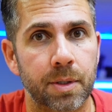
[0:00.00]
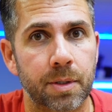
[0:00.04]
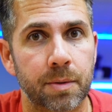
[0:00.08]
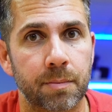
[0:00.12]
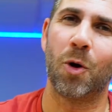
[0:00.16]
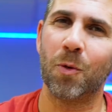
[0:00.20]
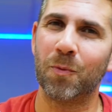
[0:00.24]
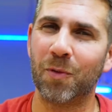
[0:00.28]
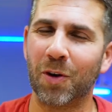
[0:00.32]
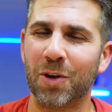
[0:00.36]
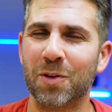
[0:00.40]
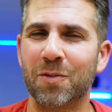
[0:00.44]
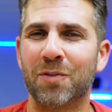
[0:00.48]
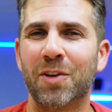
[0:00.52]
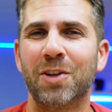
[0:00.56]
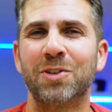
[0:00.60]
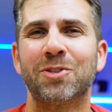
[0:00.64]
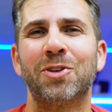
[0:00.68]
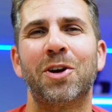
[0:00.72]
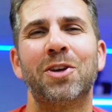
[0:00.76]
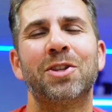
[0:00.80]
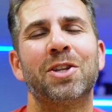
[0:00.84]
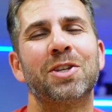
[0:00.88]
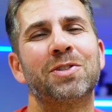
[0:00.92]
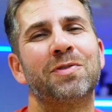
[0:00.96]
Hopefully you've
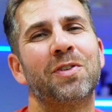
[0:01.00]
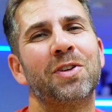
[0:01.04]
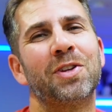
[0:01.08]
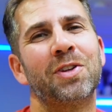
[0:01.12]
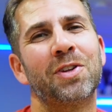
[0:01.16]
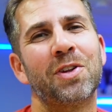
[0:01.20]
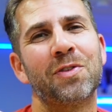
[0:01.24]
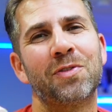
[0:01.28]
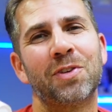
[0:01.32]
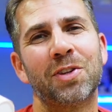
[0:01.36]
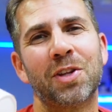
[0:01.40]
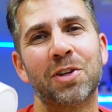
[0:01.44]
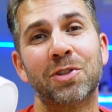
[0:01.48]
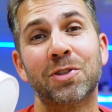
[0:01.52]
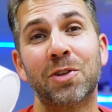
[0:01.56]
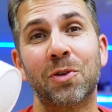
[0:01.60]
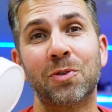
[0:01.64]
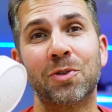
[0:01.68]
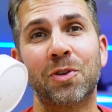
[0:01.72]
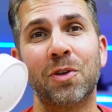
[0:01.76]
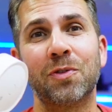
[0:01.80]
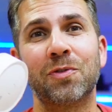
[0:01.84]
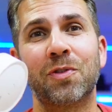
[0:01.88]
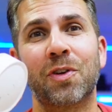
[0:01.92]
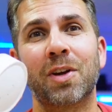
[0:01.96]
enjoyed this video, and if you did so,
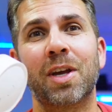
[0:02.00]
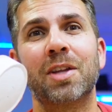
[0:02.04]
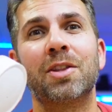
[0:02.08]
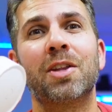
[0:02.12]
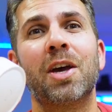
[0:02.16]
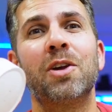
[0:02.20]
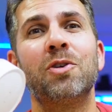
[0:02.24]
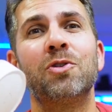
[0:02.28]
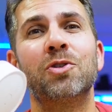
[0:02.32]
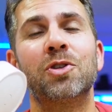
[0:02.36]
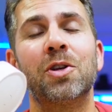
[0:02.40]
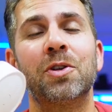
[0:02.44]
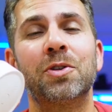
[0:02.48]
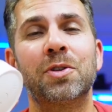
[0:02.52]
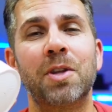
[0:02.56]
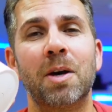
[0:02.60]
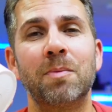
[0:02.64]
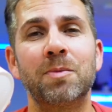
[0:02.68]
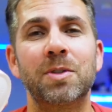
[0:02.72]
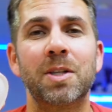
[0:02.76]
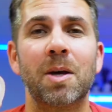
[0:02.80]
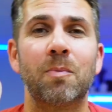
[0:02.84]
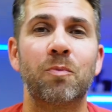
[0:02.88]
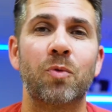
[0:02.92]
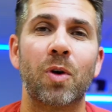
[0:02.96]
don't forget that usual
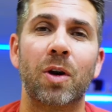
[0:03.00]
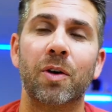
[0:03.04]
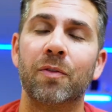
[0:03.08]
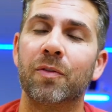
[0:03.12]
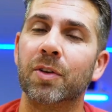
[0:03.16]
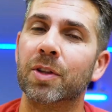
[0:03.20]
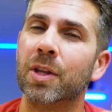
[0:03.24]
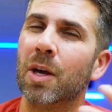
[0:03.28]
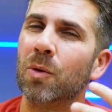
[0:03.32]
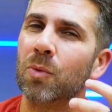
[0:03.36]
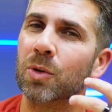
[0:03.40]
thumbs up right over there,